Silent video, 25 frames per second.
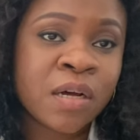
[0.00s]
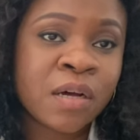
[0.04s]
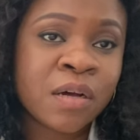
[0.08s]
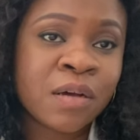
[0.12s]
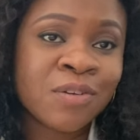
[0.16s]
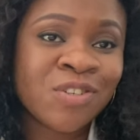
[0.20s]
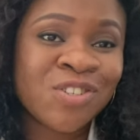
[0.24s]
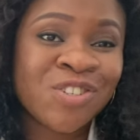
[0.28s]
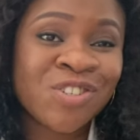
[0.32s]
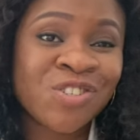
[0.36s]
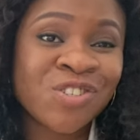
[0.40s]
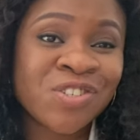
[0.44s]

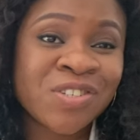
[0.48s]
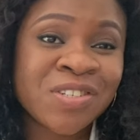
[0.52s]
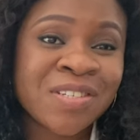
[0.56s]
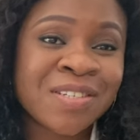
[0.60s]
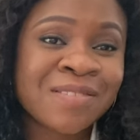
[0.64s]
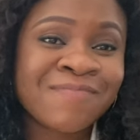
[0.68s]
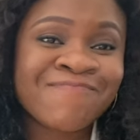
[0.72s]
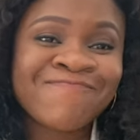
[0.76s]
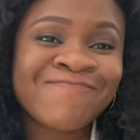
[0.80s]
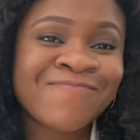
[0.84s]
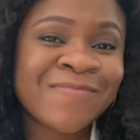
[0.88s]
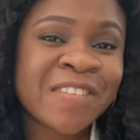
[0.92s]
she
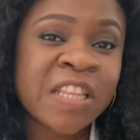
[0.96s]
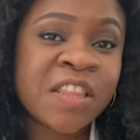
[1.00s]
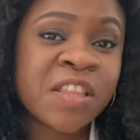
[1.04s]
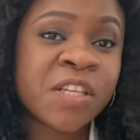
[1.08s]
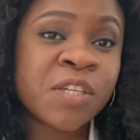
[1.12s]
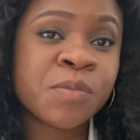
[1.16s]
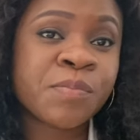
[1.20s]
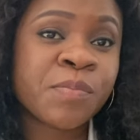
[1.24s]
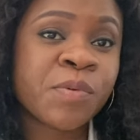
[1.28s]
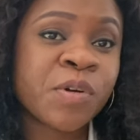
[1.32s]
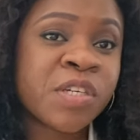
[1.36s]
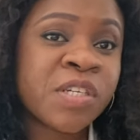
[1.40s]
just at
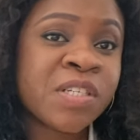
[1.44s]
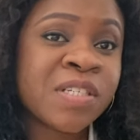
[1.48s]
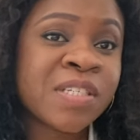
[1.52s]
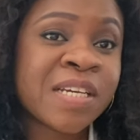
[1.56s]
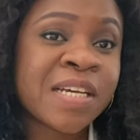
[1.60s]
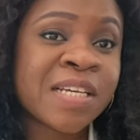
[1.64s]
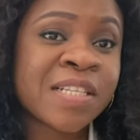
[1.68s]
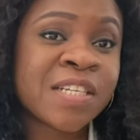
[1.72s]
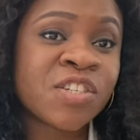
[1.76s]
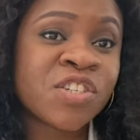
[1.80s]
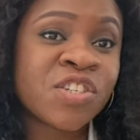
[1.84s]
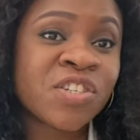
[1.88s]
this point
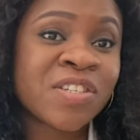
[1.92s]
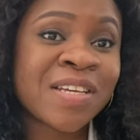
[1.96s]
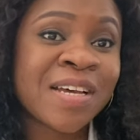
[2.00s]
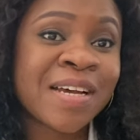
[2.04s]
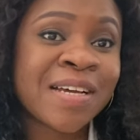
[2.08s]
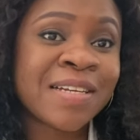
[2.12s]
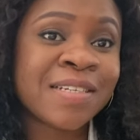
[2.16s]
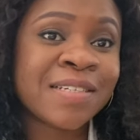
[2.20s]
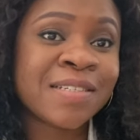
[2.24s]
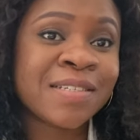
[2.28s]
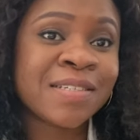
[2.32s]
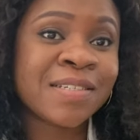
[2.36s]
decided that she's
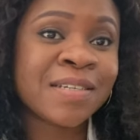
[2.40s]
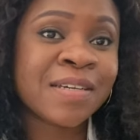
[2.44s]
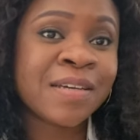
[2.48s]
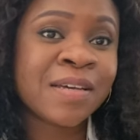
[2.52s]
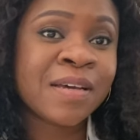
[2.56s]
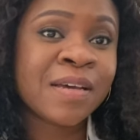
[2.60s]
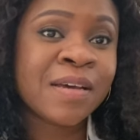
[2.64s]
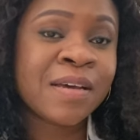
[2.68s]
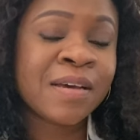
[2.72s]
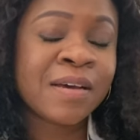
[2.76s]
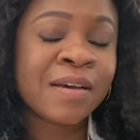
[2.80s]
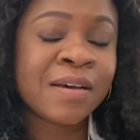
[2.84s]
had it
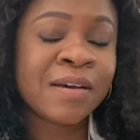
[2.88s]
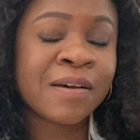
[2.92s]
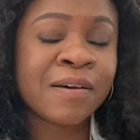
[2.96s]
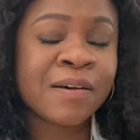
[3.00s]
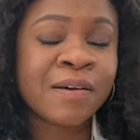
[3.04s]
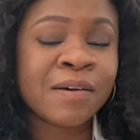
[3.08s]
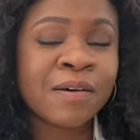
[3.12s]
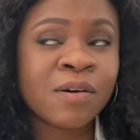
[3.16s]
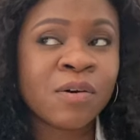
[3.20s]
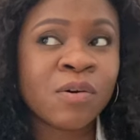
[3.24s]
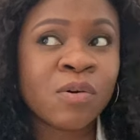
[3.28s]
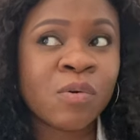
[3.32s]

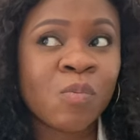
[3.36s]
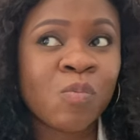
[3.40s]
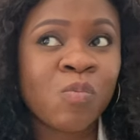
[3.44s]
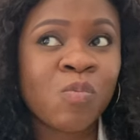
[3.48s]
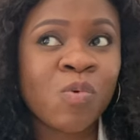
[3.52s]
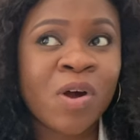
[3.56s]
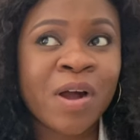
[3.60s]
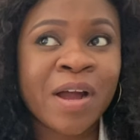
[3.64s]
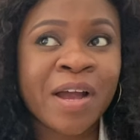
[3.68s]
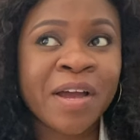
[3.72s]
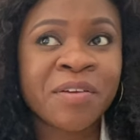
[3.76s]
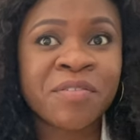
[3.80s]
uh, of
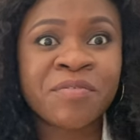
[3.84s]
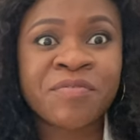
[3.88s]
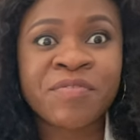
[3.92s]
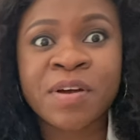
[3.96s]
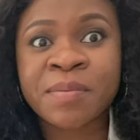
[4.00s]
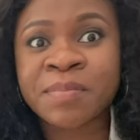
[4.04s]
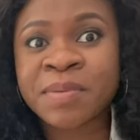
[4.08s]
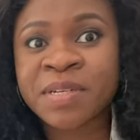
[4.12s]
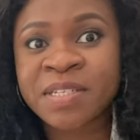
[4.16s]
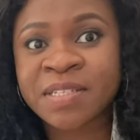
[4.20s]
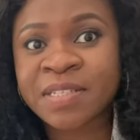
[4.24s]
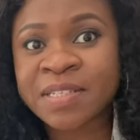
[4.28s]
what kind of
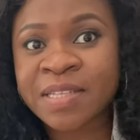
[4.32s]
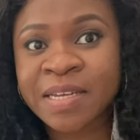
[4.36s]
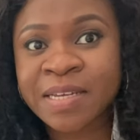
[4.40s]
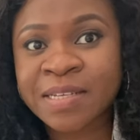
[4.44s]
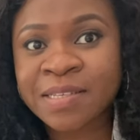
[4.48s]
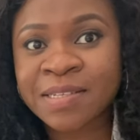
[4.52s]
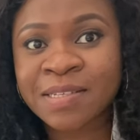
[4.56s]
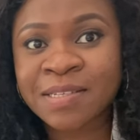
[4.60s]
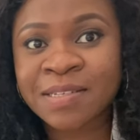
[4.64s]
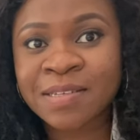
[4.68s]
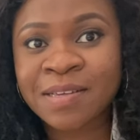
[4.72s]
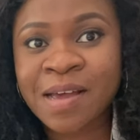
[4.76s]
family is
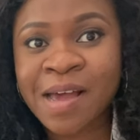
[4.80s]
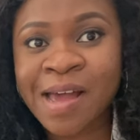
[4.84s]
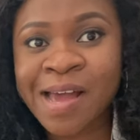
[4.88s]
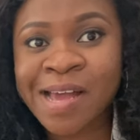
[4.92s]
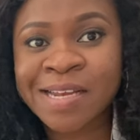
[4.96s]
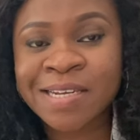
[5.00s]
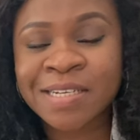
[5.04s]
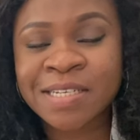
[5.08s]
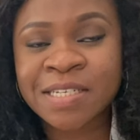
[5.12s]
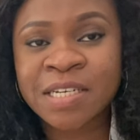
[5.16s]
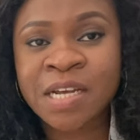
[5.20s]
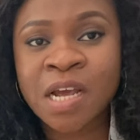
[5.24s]
this
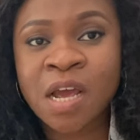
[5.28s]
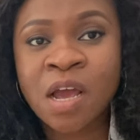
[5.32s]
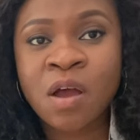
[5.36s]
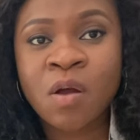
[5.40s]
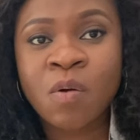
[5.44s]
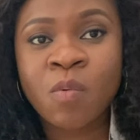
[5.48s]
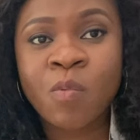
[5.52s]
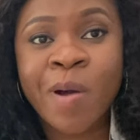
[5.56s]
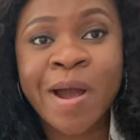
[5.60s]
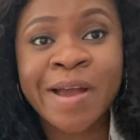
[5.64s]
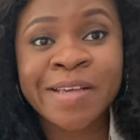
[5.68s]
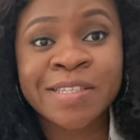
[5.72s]
and
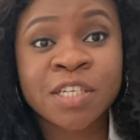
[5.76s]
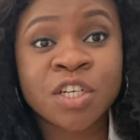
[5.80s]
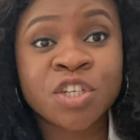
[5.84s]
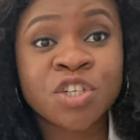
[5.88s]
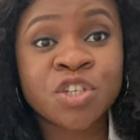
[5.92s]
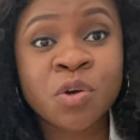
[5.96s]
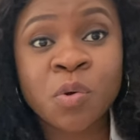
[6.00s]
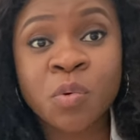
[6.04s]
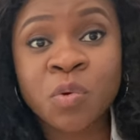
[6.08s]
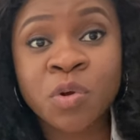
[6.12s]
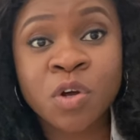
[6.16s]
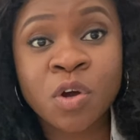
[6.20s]
why is
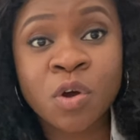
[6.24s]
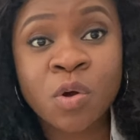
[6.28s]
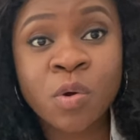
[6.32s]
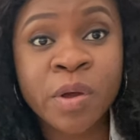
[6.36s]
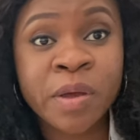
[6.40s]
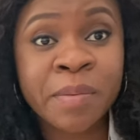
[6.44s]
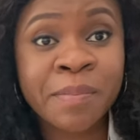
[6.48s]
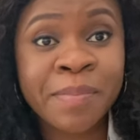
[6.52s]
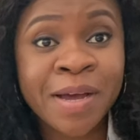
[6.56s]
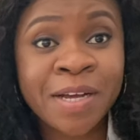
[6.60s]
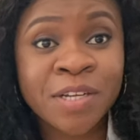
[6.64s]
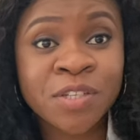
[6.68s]
Ashok not
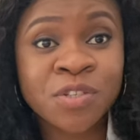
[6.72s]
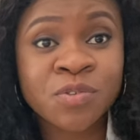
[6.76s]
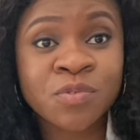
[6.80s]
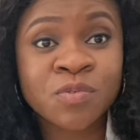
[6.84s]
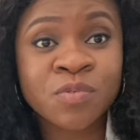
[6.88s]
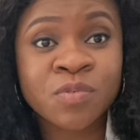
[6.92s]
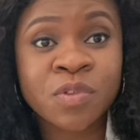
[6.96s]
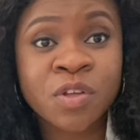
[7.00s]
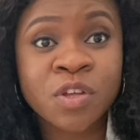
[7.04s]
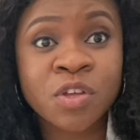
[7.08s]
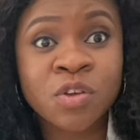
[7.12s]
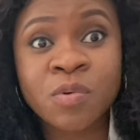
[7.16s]
going back
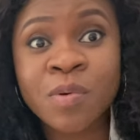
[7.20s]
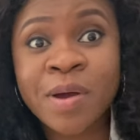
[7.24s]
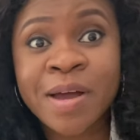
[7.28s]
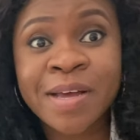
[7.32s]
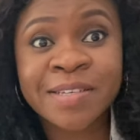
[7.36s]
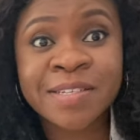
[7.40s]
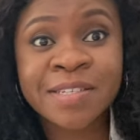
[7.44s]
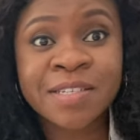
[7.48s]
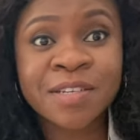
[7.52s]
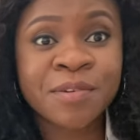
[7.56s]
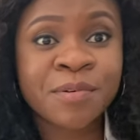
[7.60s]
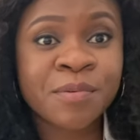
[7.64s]
to the
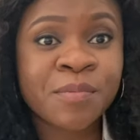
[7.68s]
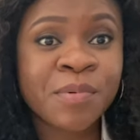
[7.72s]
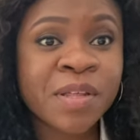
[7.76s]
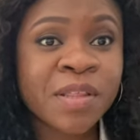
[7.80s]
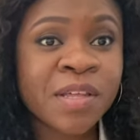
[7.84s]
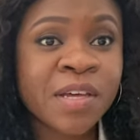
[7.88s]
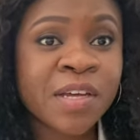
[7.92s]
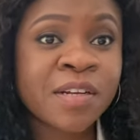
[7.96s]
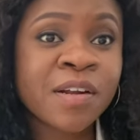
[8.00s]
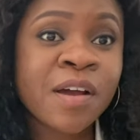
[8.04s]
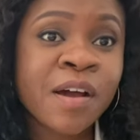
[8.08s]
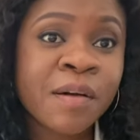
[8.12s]
US, you know, where they
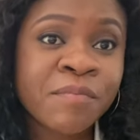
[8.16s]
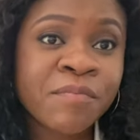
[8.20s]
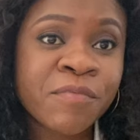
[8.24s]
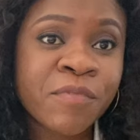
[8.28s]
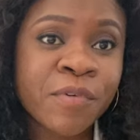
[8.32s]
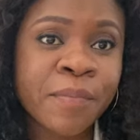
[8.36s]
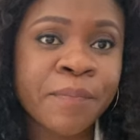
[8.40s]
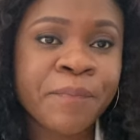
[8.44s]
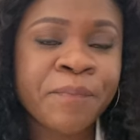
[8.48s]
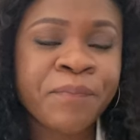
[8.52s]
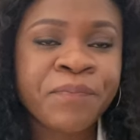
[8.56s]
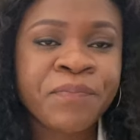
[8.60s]
had come
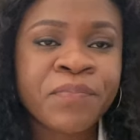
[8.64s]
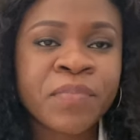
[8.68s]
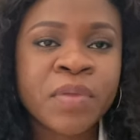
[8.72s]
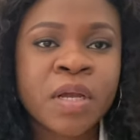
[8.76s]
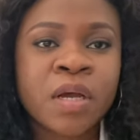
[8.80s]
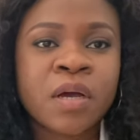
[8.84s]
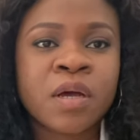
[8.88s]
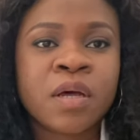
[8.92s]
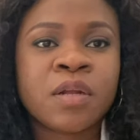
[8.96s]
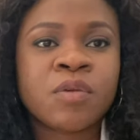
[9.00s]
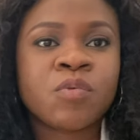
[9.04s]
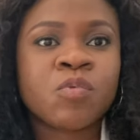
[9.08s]
from.
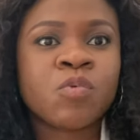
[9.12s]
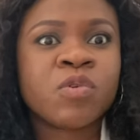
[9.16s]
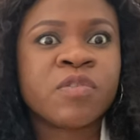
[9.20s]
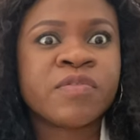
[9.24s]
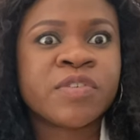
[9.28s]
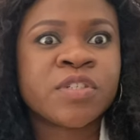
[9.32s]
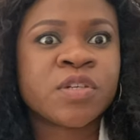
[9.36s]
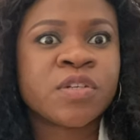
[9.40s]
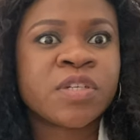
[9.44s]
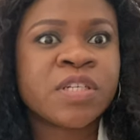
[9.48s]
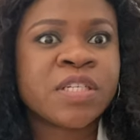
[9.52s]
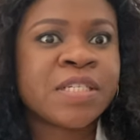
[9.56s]
And all of a
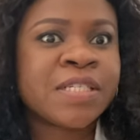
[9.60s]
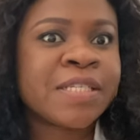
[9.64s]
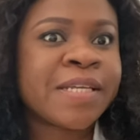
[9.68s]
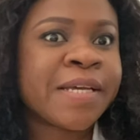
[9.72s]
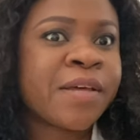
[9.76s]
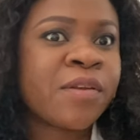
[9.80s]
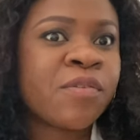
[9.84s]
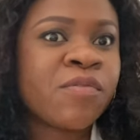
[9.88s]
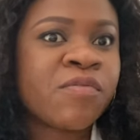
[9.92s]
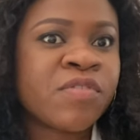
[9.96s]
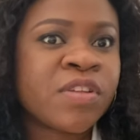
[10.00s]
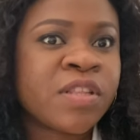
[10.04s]
sudden he's
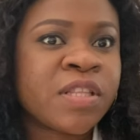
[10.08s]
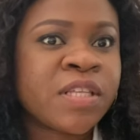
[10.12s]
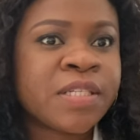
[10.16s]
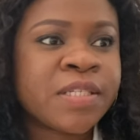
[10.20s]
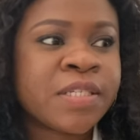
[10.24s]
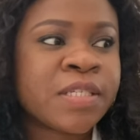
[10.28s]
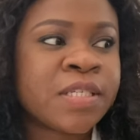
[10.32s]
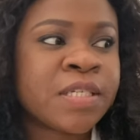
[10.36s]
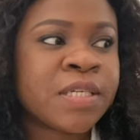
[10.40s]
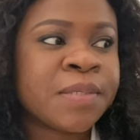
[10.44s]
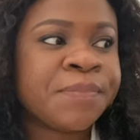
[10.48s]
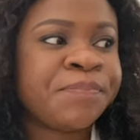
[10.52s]
taking over
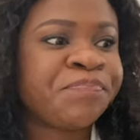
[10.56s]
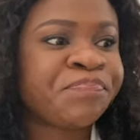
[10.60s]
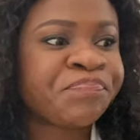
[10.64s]
this